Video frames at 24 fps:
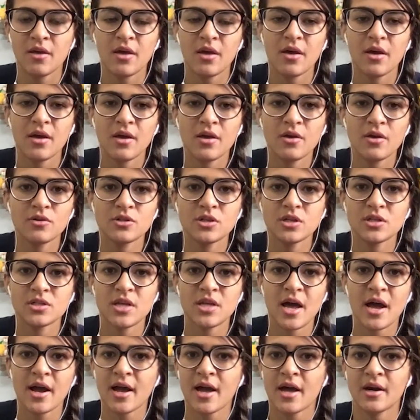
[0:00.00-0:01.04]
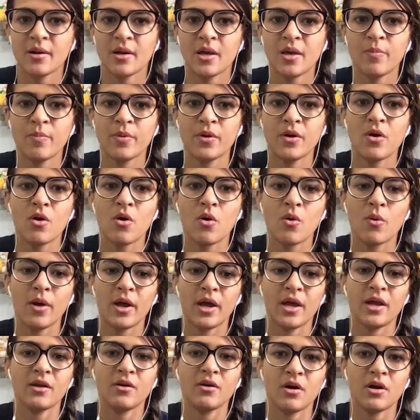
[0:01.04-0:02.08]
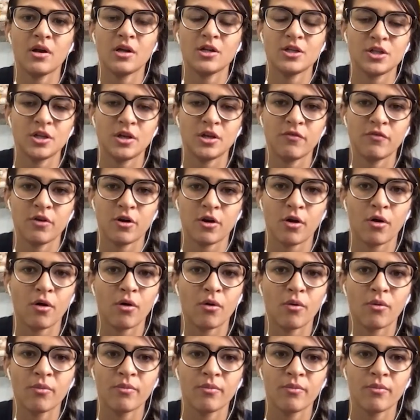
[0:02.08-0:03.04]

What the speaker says: You just gotta keep it going, and you're gonna achieve your goal.